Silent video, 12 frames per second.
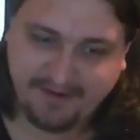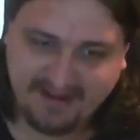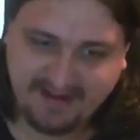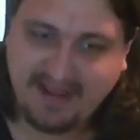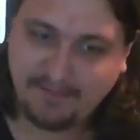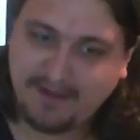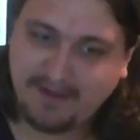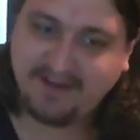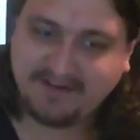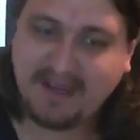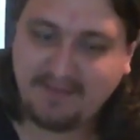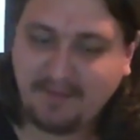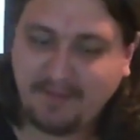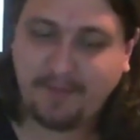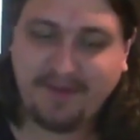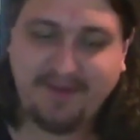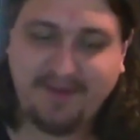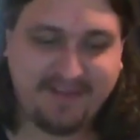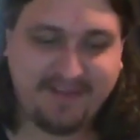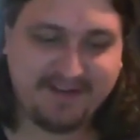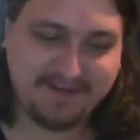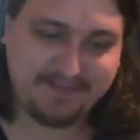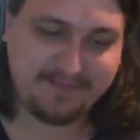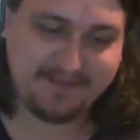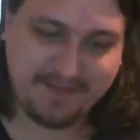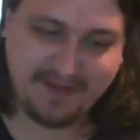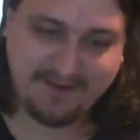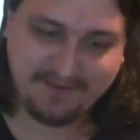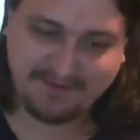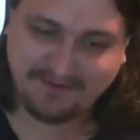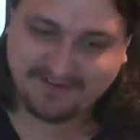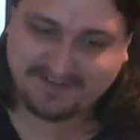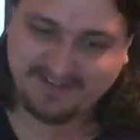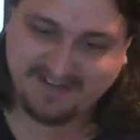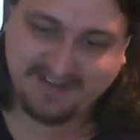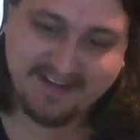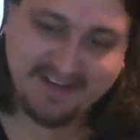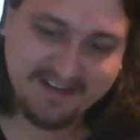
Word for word: He had plenty of time to prepare for that debate mm-hmm. with Kristi.